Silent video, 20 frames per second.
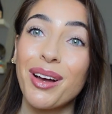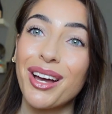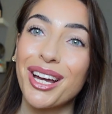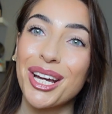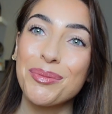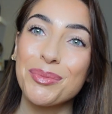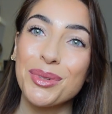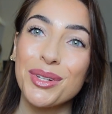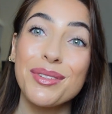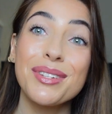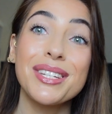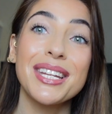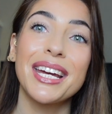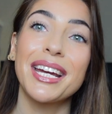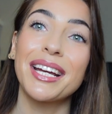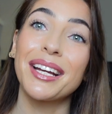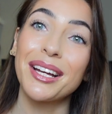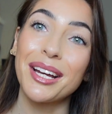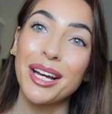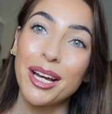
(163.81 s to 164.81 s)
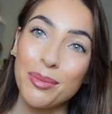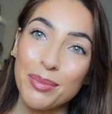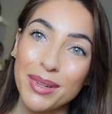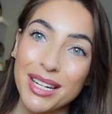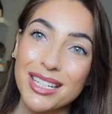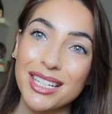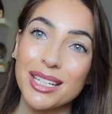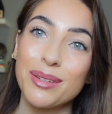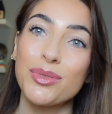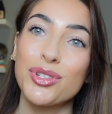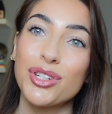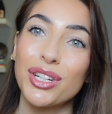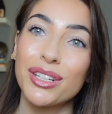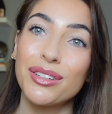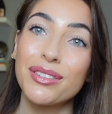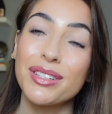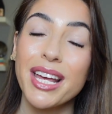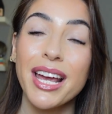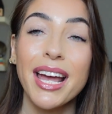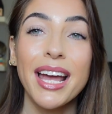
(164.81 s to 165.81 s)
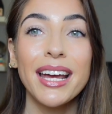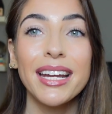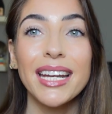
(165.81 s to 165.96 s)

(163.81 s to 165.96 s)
I am using a medium shield.